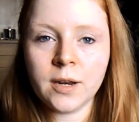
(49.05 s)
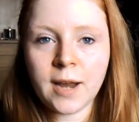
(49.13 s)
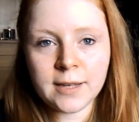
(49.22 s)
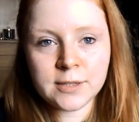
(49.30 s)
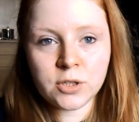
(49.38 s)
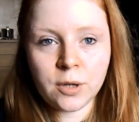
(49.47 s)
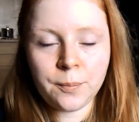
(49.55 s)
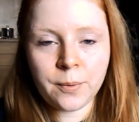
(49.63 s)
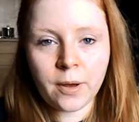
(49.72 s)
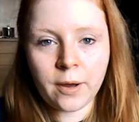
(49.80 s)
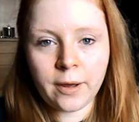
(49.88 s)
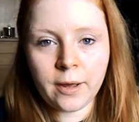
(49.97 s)
Next up,
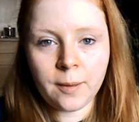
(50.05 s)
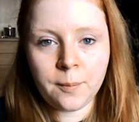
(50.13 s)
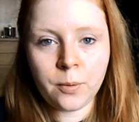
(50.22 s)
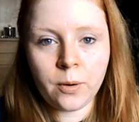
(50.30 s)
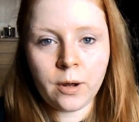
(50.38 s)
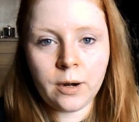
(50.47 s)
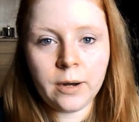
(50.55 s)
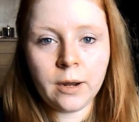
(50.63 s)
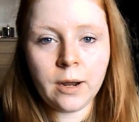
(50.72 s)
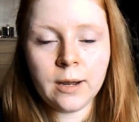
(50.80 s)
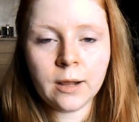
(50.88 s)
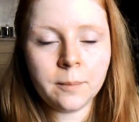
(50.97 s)
I put on
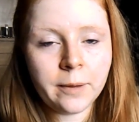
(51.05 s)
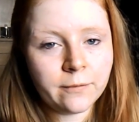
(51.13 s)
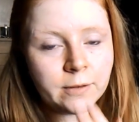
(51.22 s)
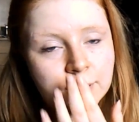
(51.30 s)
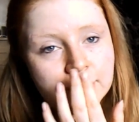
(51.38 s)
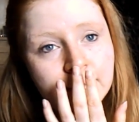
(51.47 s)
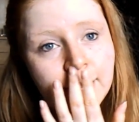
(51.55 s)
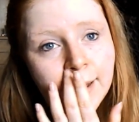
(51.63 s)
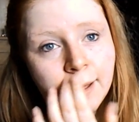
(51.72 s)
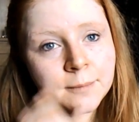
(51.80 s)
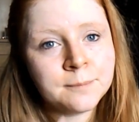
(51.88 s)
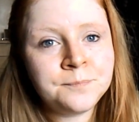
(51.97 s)
a little bit of
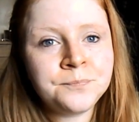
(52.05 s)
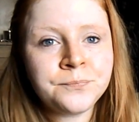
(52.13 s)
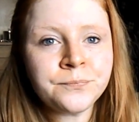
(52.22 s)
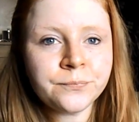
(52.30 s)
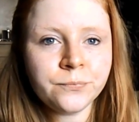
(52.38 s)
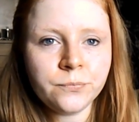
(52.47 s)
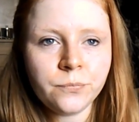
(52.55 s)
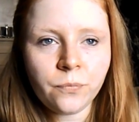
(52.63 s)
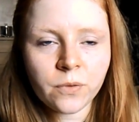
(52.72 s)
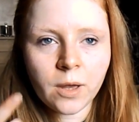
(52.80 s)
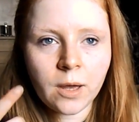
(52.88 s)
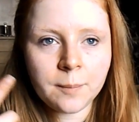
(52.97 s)
concealer.
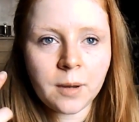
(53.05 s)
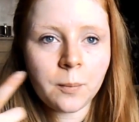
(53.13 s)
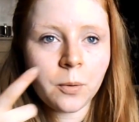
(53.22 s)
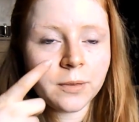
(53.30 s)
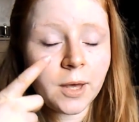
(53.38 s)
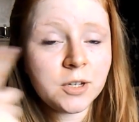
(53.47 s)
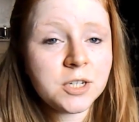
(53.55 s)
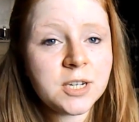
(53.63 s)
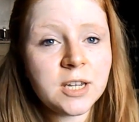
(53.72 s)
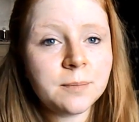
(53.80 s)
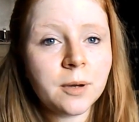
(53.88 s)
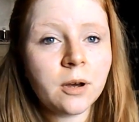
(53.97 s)
I'll put that
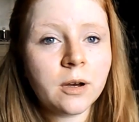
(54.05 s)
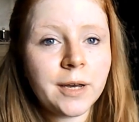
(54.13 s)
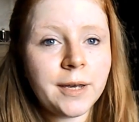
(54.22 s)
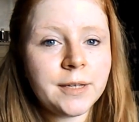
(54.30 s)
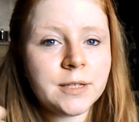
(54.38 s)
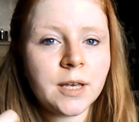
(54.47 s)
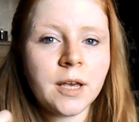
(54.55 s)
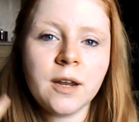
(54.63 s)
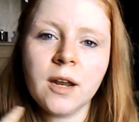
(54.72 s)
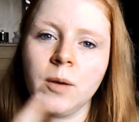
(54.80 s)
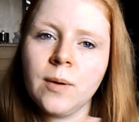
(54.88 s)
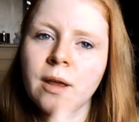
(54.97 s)
underneath my eyes and
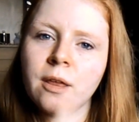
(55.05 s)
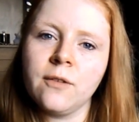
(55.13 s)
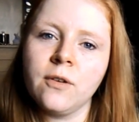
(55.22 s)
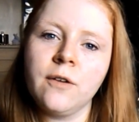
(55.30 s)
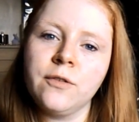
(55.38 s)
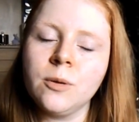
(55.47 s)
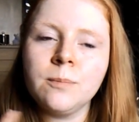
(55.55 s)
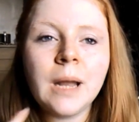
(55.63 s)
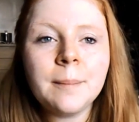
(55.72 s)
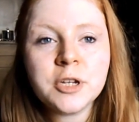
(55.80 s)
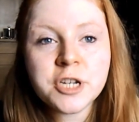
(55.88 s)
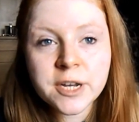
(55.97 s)
anywhere that I've got a few
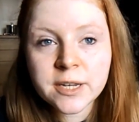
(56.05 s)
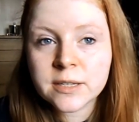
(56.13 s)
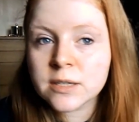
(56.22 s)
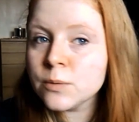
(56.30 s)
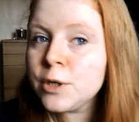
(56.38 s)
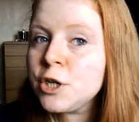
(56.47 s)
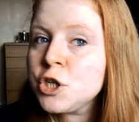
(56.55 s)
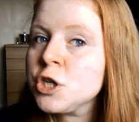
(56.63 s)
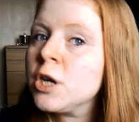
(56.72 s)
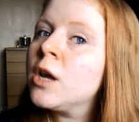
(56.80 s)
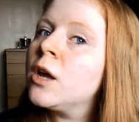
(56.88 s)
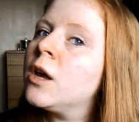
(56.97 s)
blemishes, which
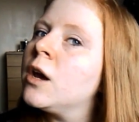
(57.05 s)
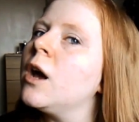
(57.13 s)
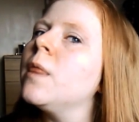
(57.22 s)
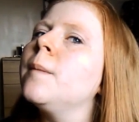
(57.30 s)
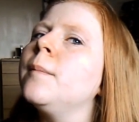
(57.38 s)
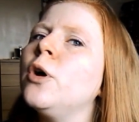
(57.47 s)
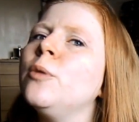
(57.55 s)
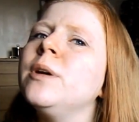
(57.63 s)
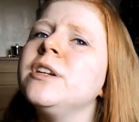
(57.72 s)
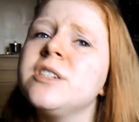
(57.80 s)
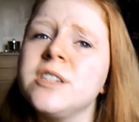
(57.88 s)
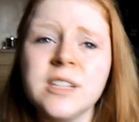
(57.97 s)
at the
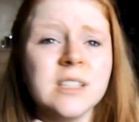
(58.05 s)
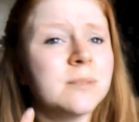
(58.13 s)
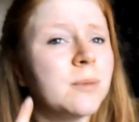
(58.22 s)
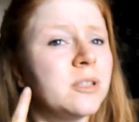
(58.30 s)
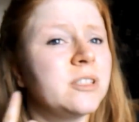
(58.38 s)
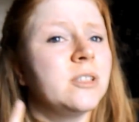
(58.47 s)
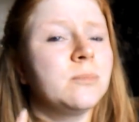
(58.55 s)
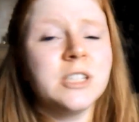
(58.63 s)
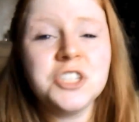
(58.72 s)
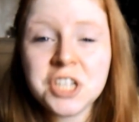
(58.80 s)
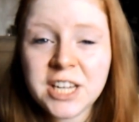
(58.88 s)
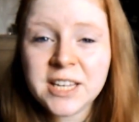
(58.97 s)
moment is mostly on my
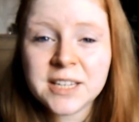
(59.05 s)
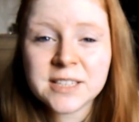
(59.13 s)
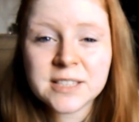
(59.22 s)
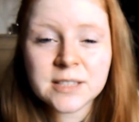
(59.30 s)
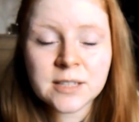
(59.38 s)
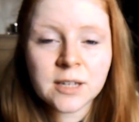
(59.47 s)
cheeks.